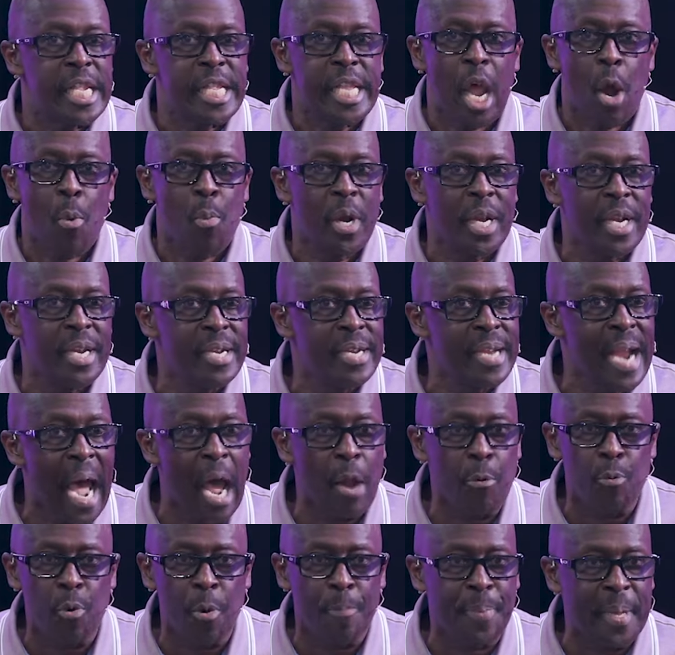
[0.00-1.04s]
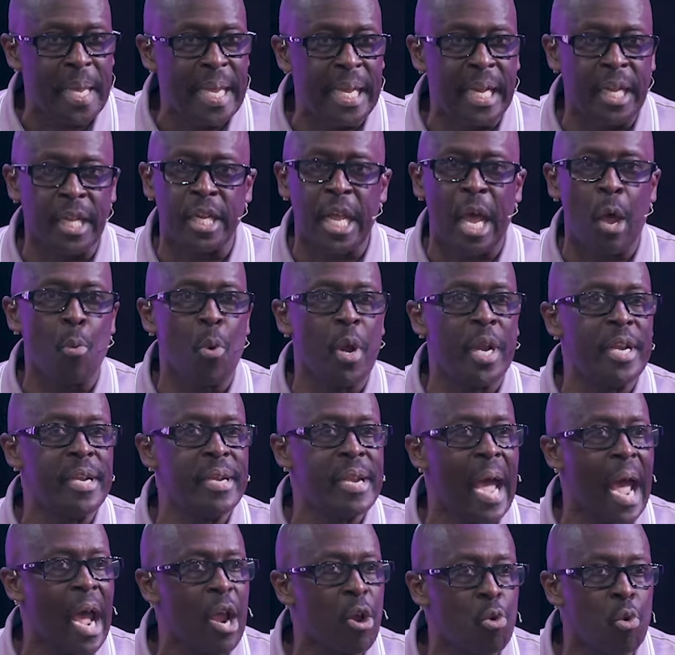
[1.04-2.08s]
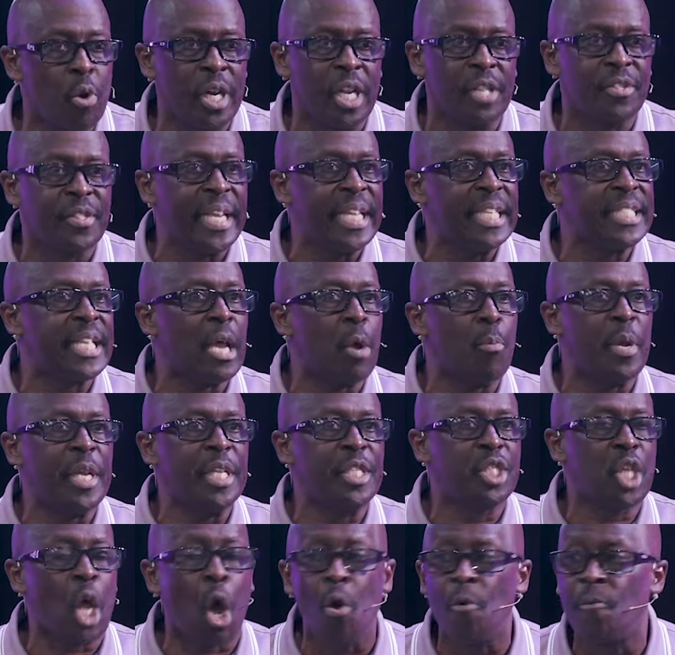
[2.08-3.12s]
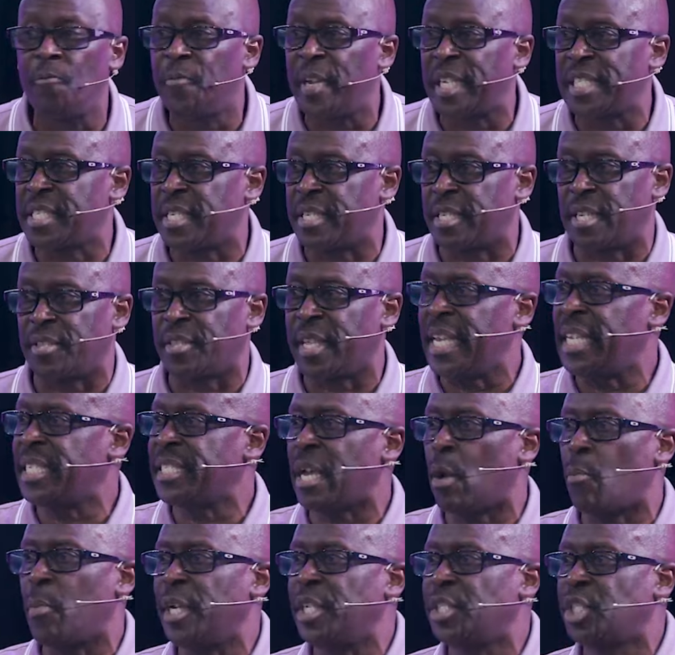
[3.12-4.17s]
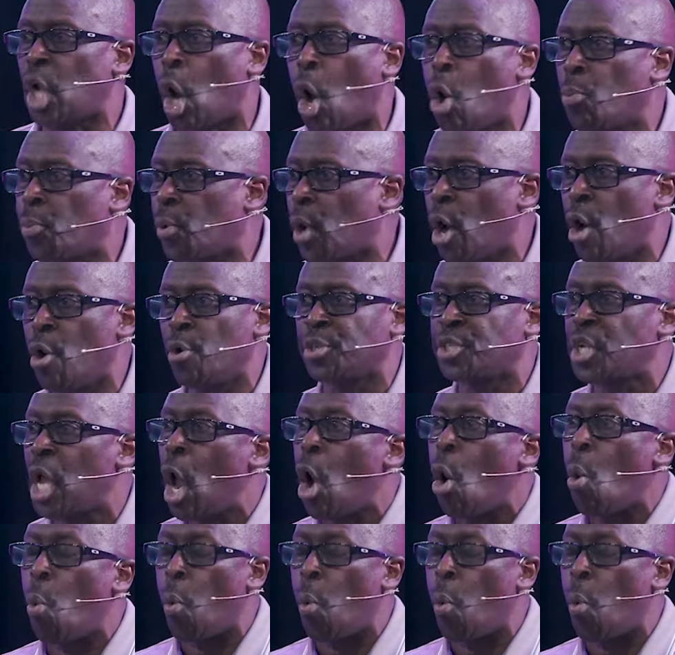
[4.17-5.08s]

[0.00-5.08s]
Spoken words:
that we're not repeating, that we're not growing, the things that we don't visit, the things that we don't rehearse?